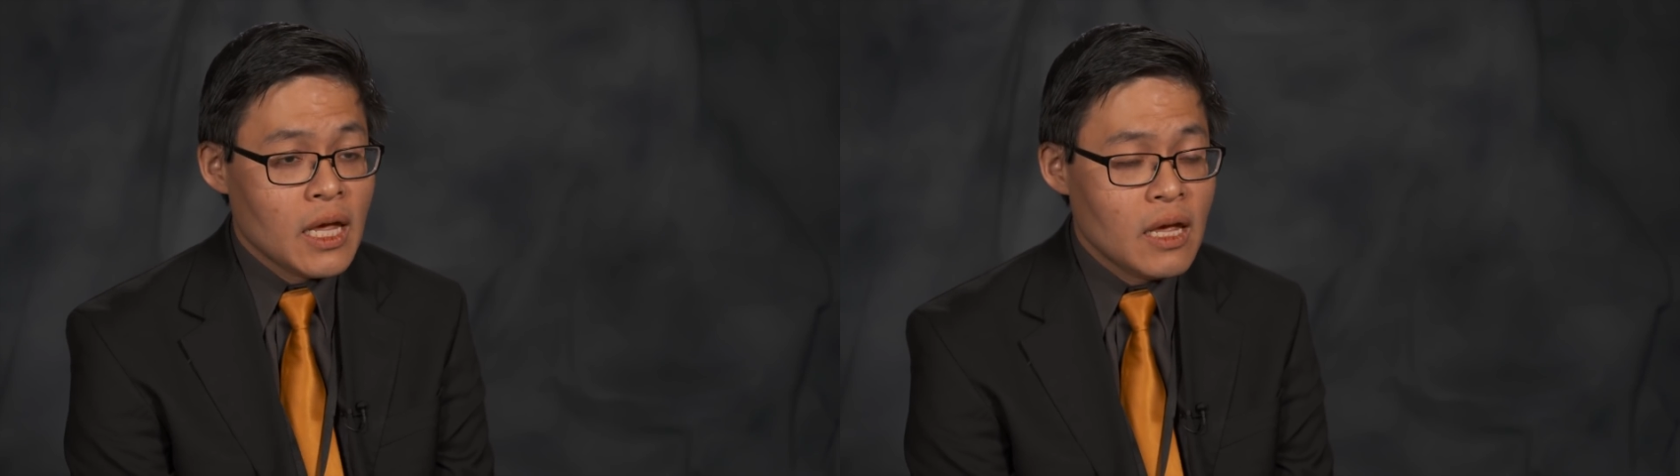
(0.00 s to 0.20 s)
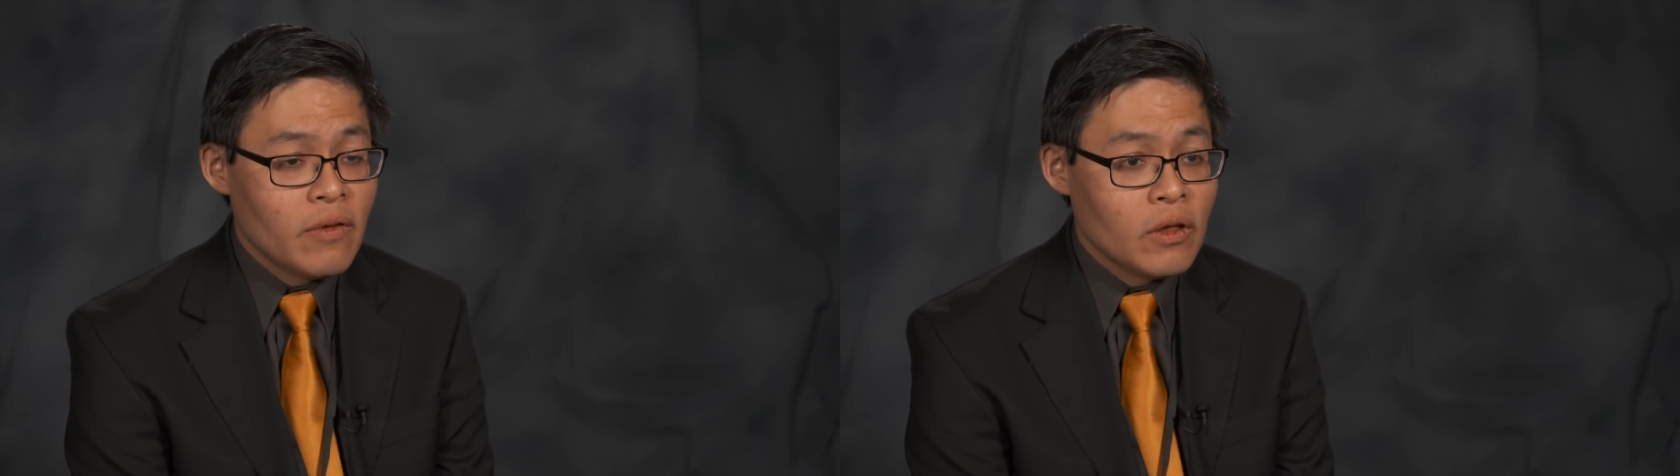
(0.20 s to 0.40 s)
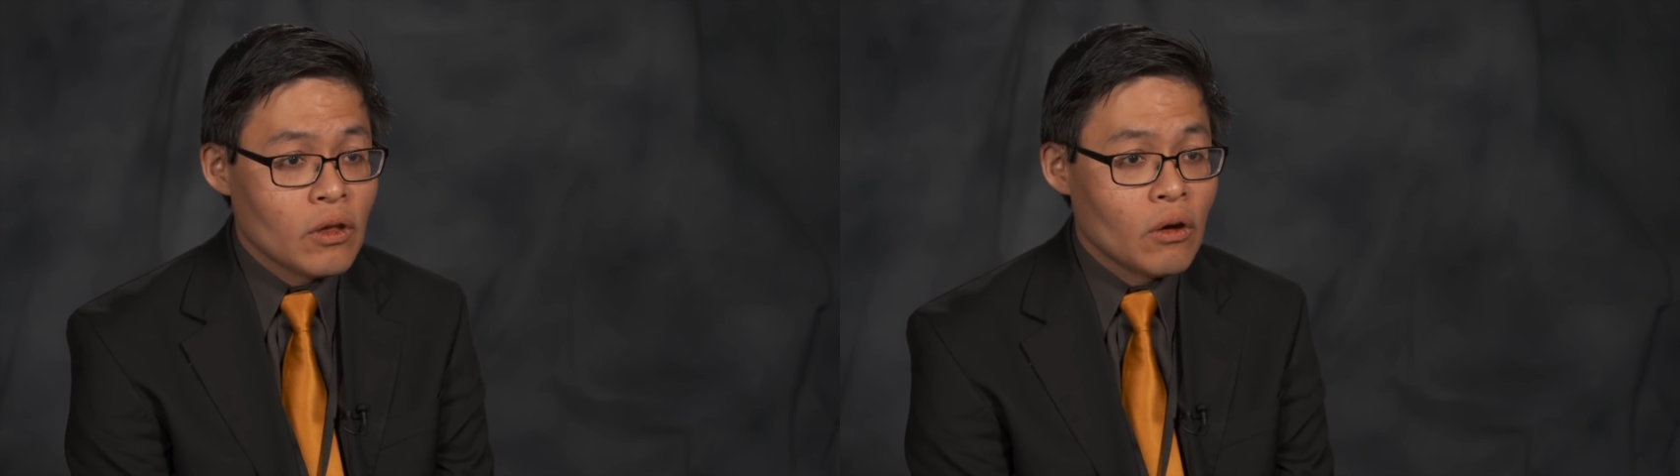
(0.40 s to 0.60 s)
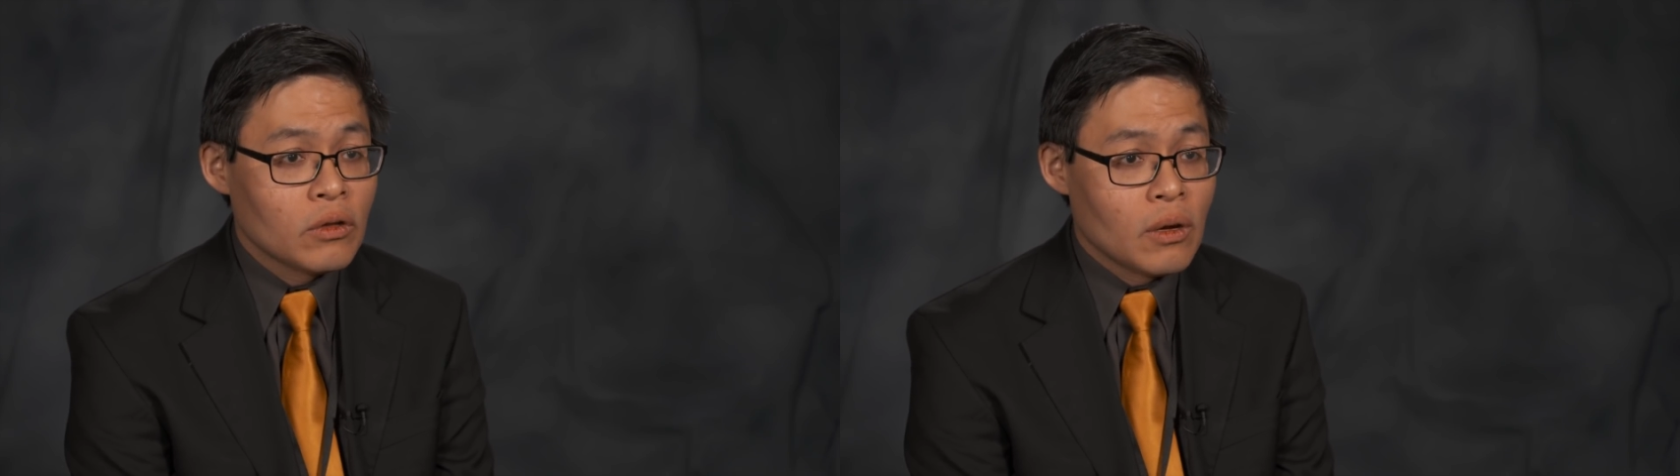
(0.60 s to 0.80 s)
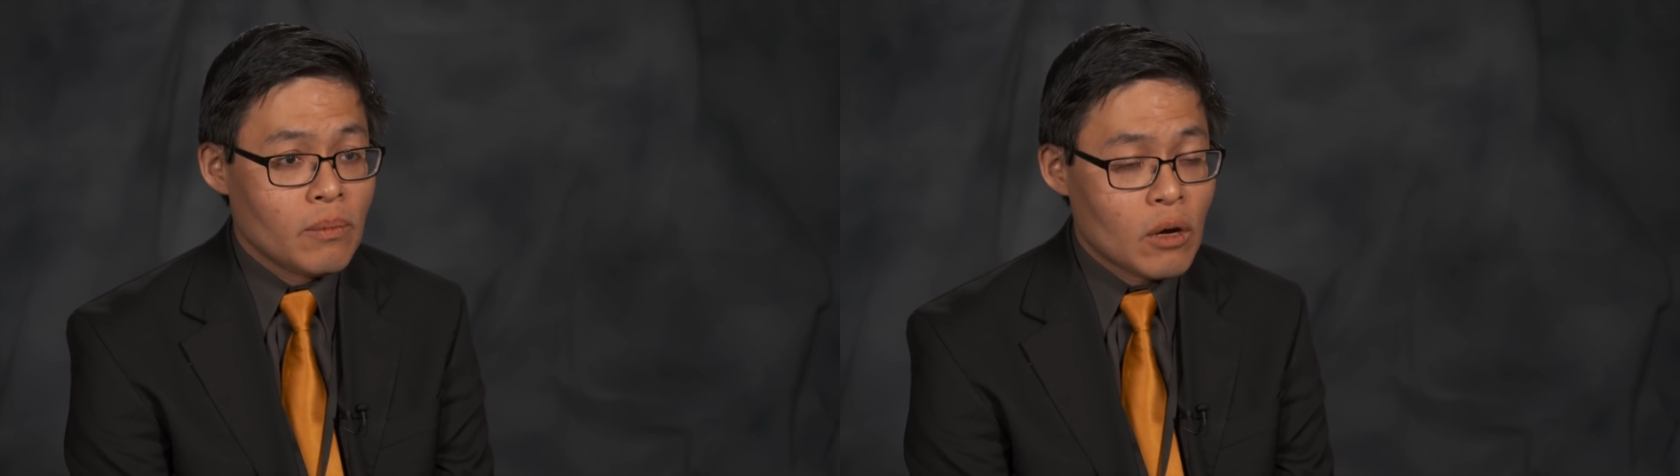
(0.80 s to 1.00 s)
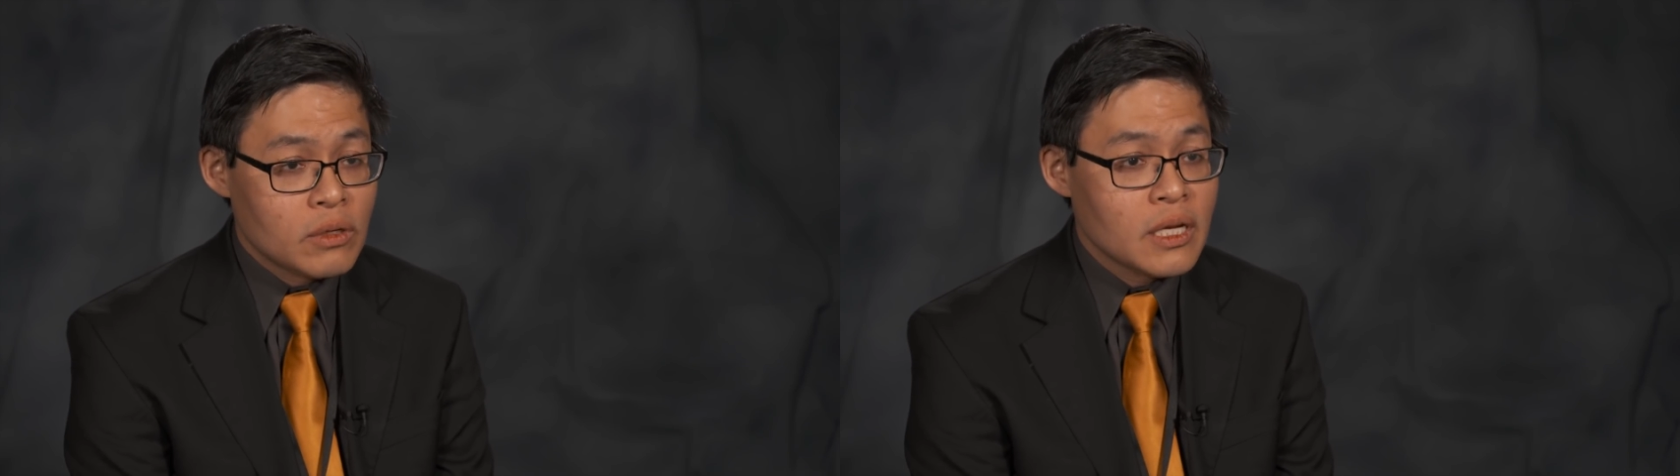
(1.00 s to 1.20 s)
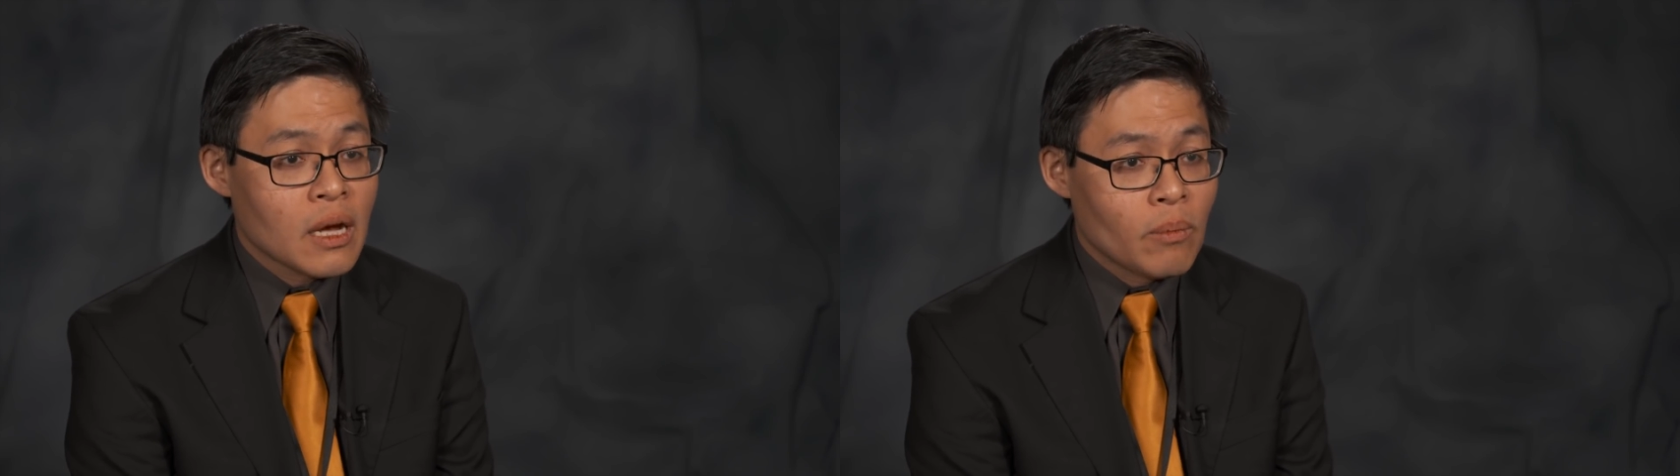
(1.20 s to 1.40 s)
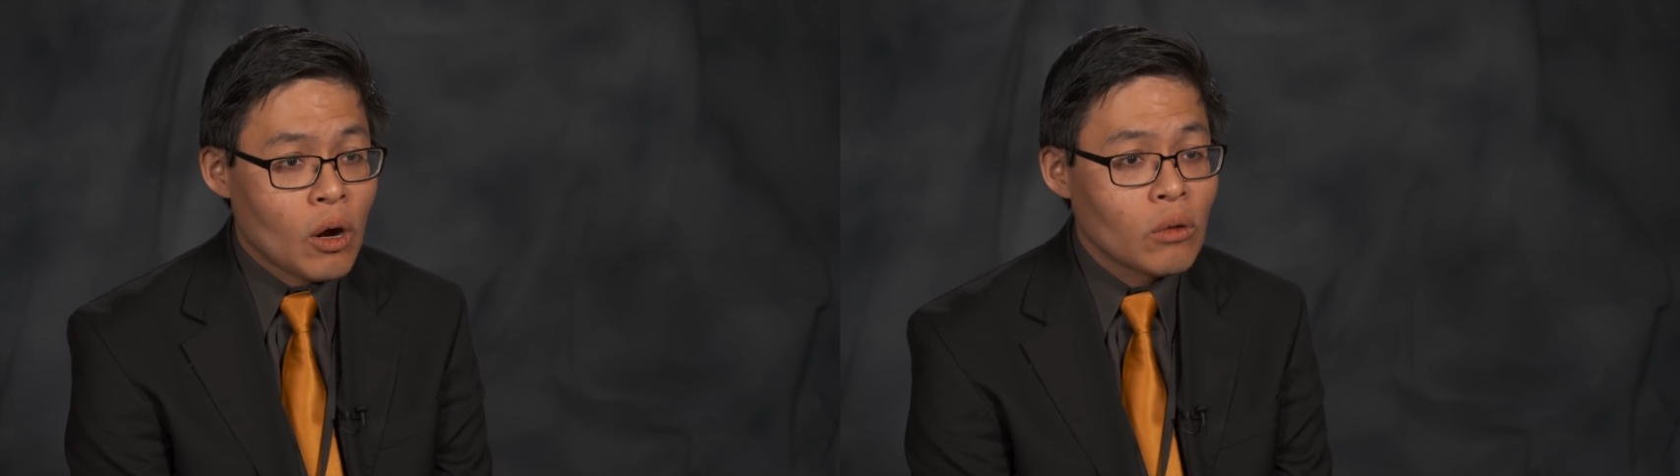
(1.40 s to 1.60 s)
even though the
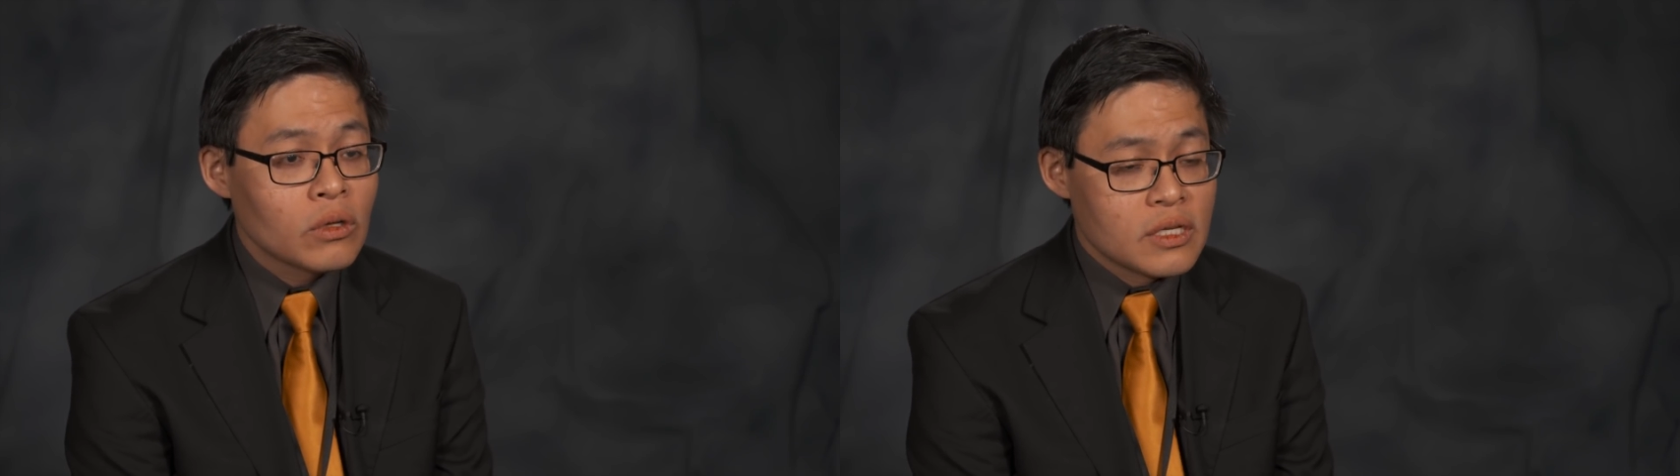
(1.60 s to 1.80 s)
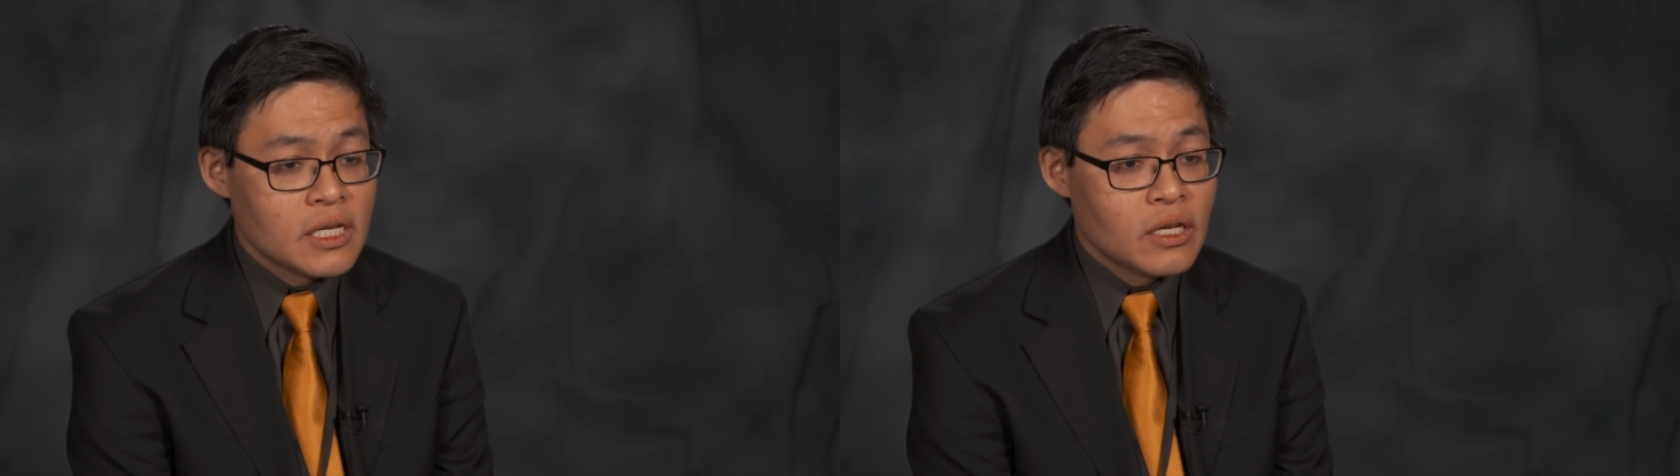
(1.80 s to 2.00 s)
multi-component